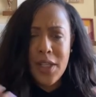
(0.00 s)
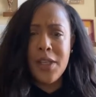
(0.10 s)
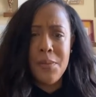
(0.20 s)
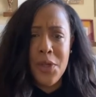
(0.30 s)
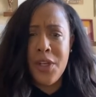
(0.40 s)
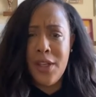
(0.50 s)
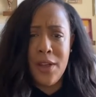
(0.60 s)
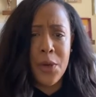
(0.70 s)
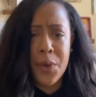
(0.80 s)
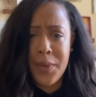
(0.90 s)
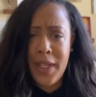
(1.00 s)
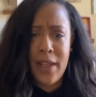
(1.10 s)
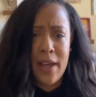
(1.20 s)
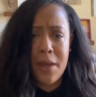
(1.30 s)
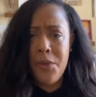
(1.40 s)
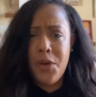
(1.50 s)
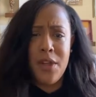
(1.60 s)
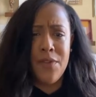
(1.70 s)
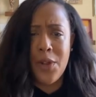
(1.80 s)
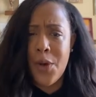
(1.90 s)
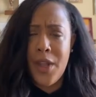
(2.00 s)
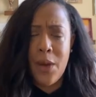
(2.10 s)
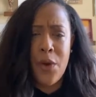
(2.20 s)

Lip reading: community inquiry, that community of learning